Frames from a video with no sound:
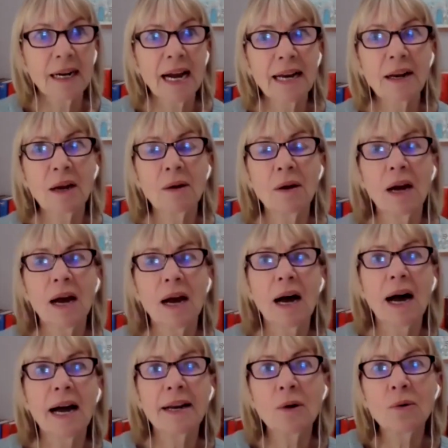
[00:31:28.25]
and i
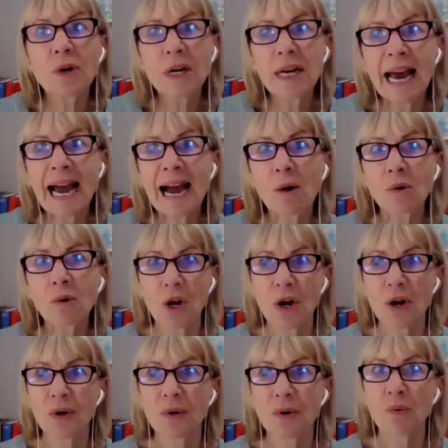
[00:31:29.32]
i don't now
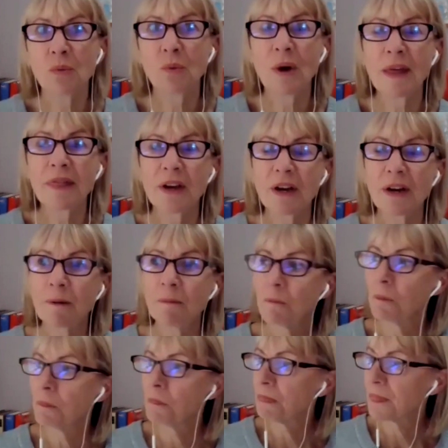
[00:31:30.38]
know whether
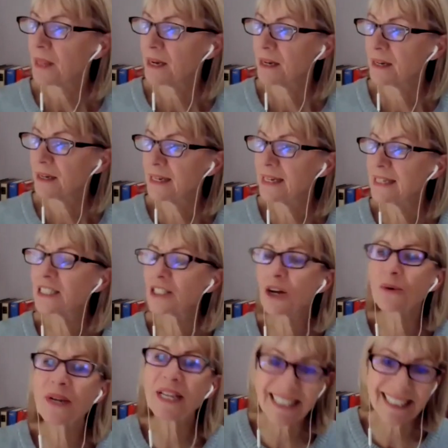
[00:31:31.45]
it's
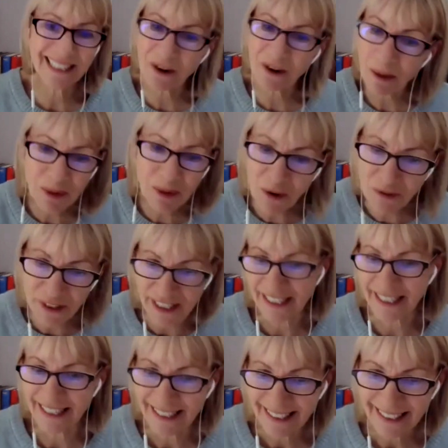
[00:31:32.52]
so easy. You know, I'm a novelist.